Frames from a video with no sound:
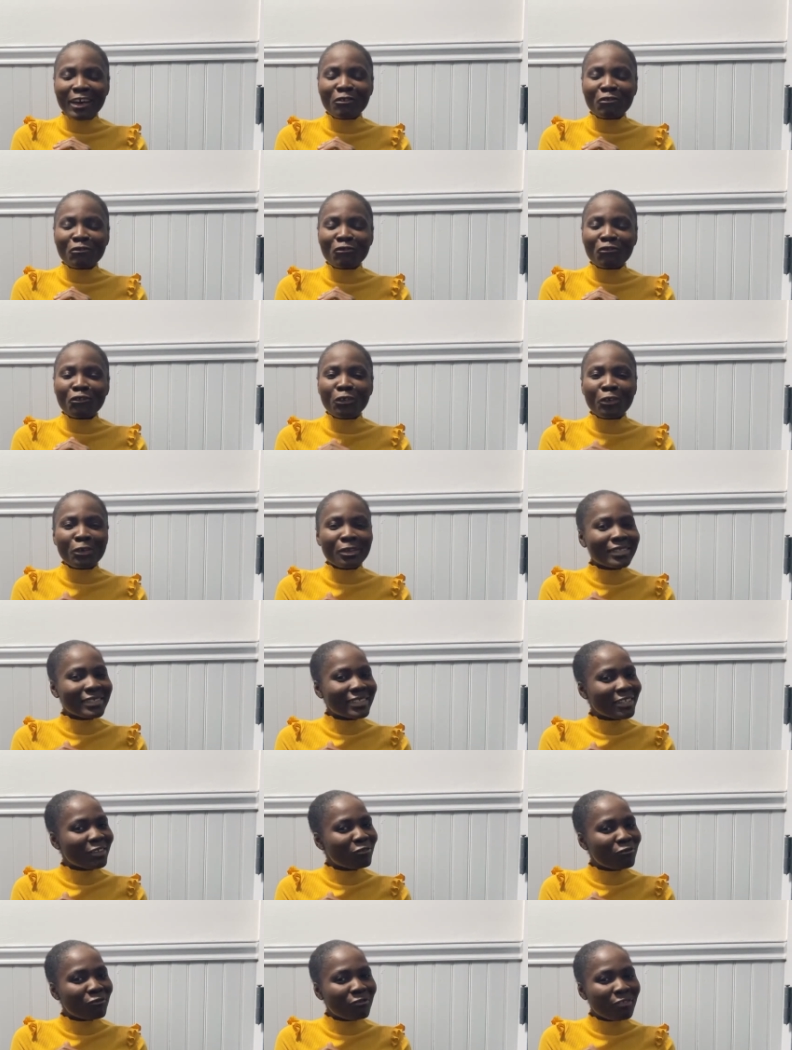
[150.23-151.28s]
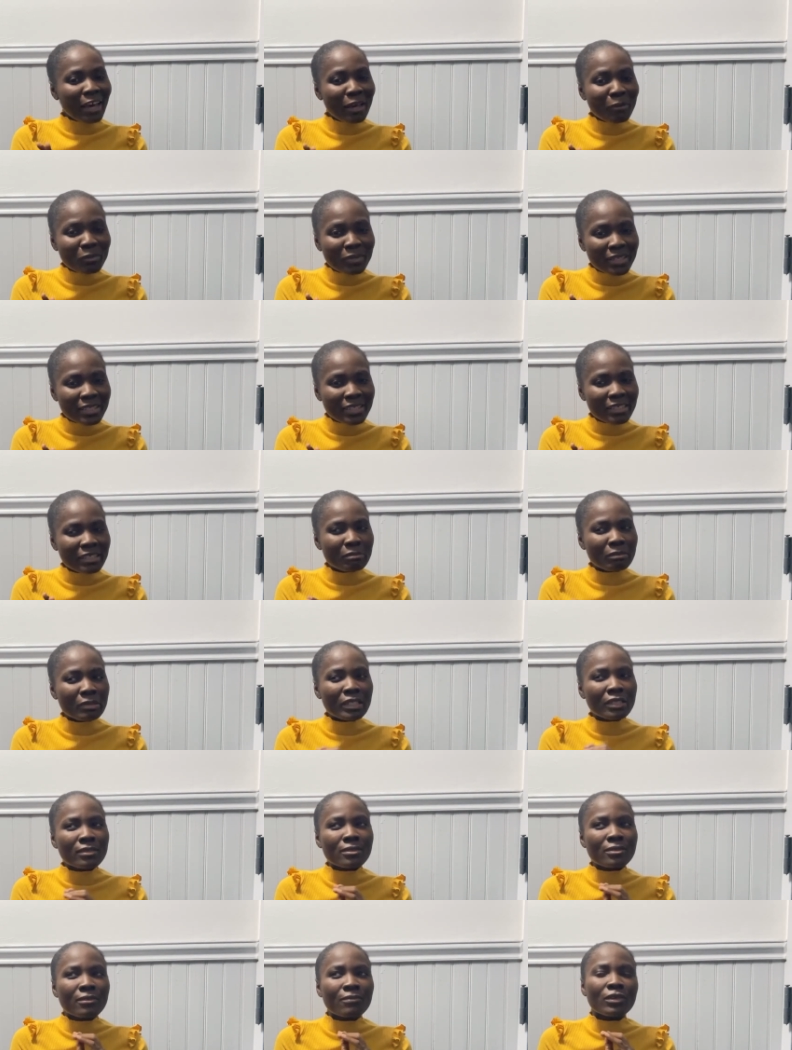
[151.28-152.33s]
for their family
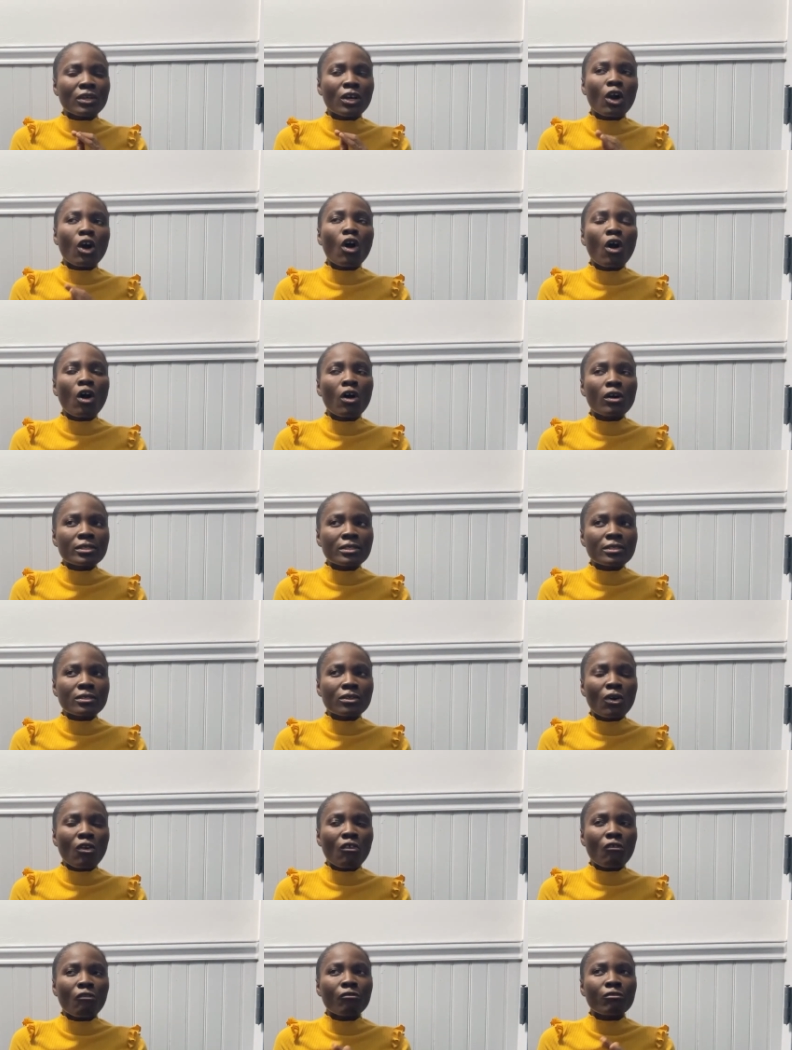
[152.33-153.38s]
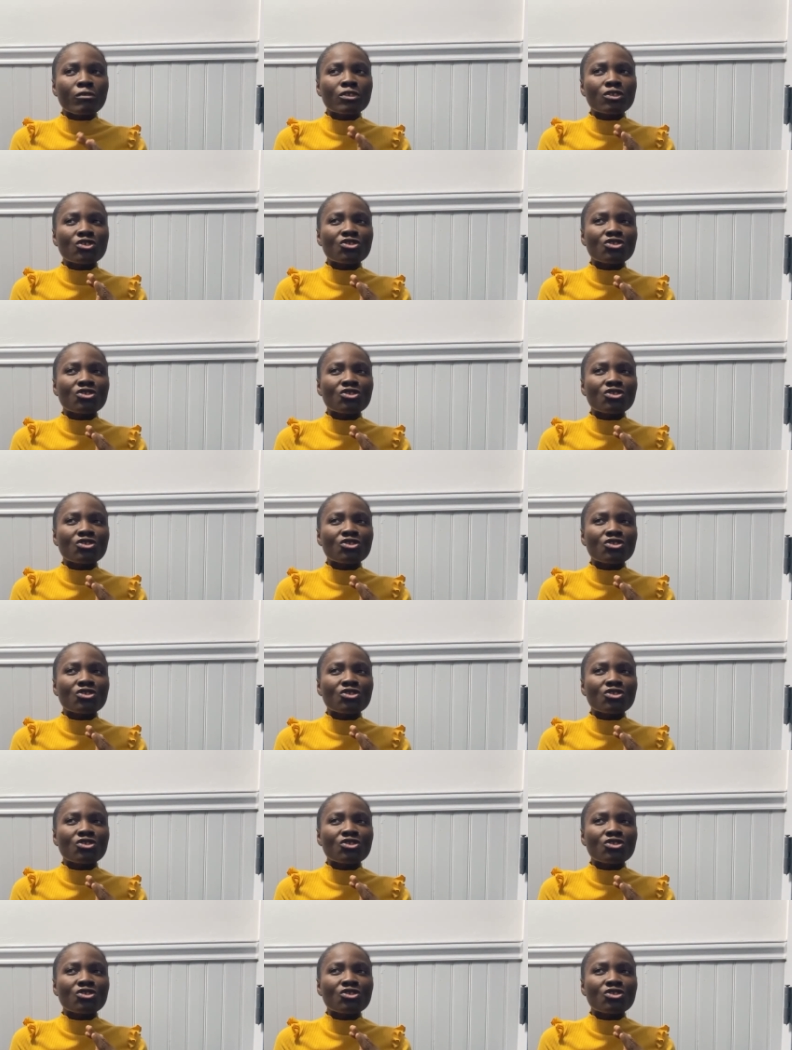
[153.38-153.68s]
because of the cost of